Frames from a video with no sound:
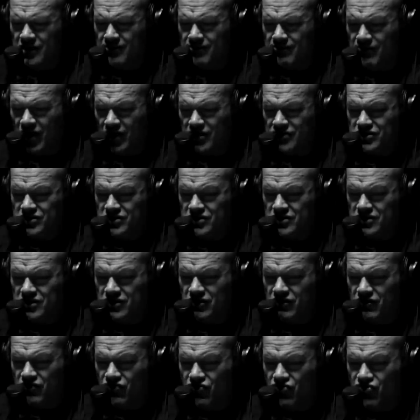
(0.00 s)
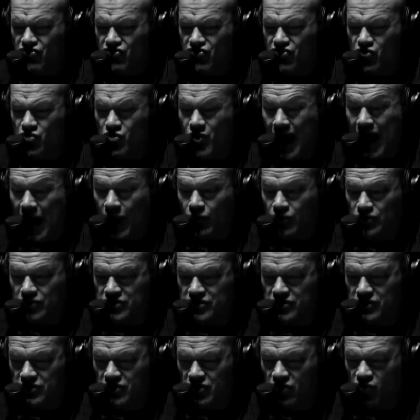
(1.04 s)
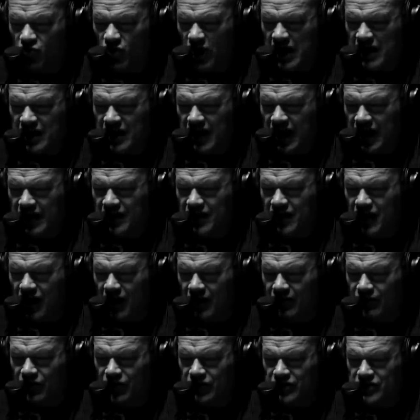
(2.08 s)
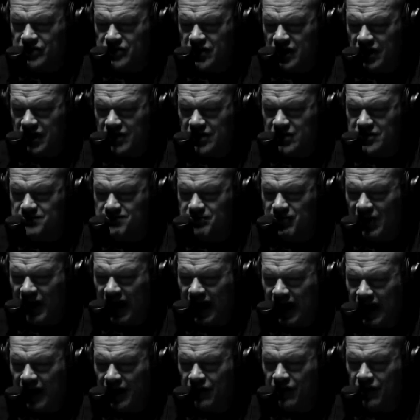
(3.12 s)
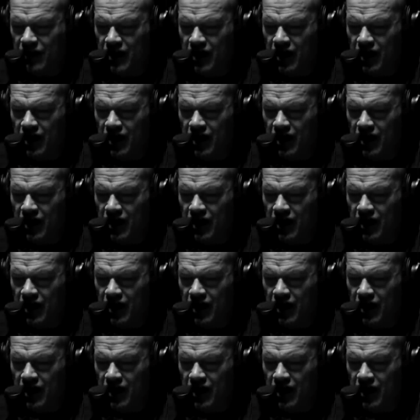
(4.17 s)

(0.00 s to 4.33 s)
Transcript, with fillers: must throughout radiate confidence in his plan